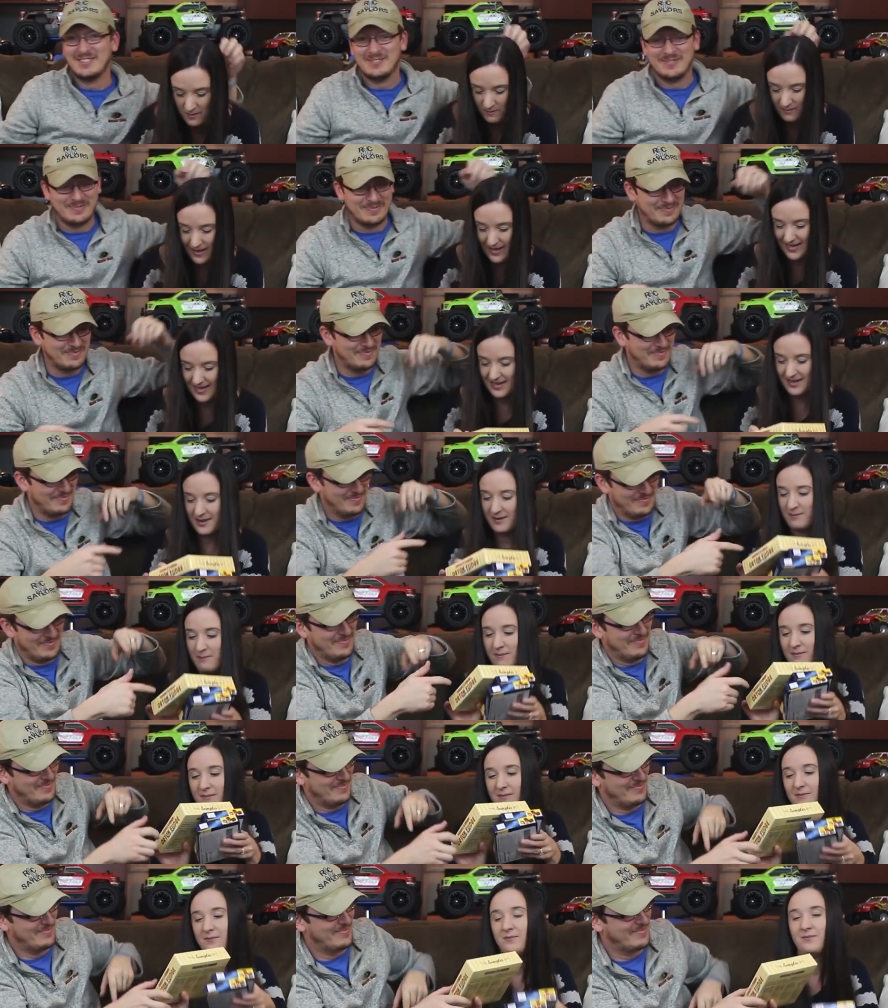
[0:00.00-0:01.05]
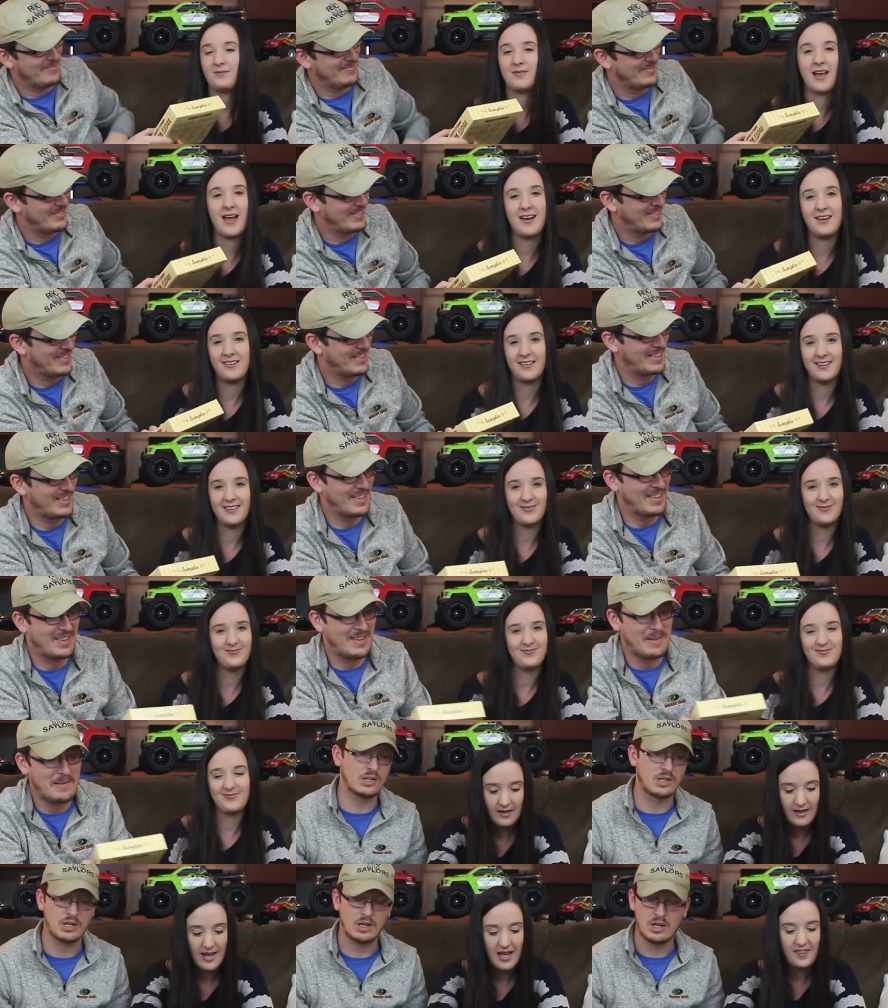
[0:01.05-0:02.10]
Speaker 1: don't know.
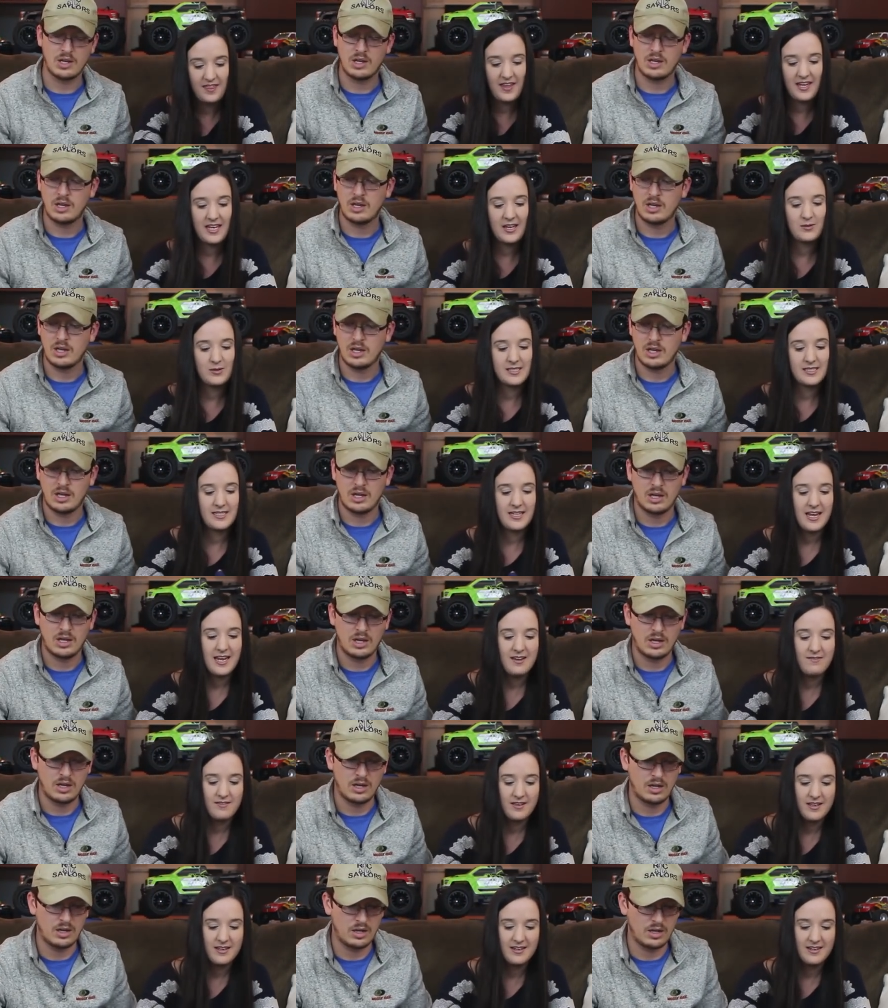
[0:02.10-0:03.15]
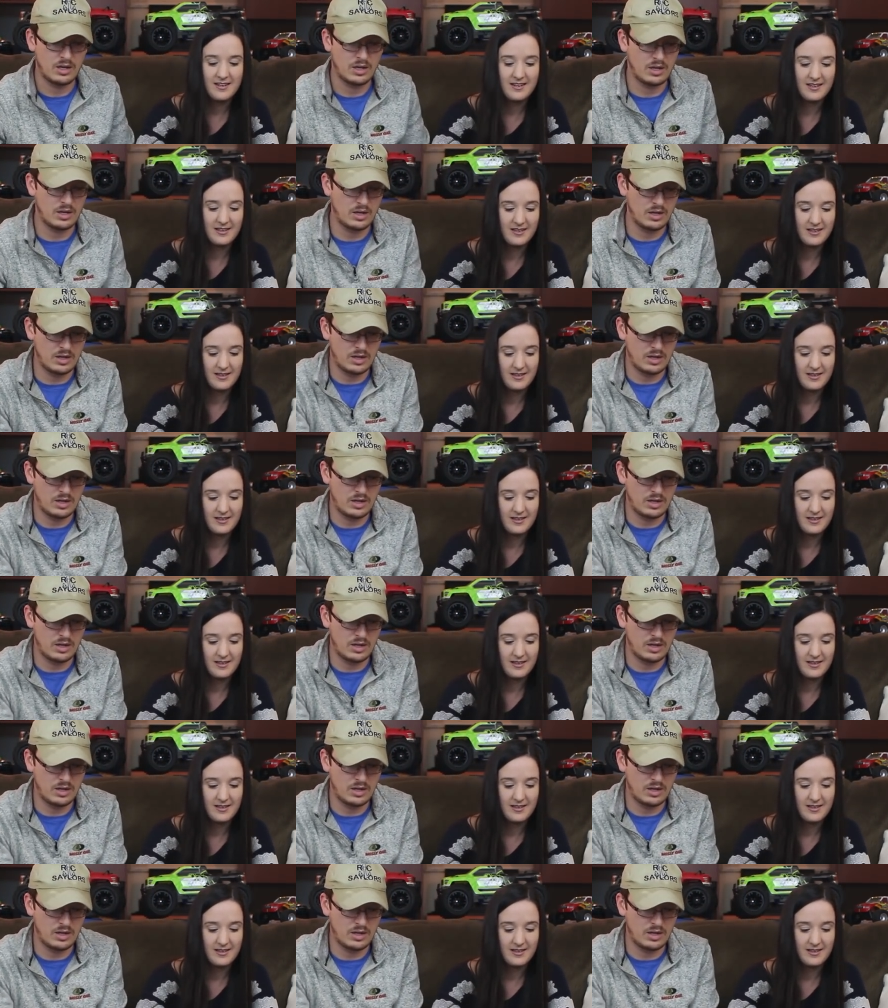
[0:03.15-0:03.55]
I think it was David.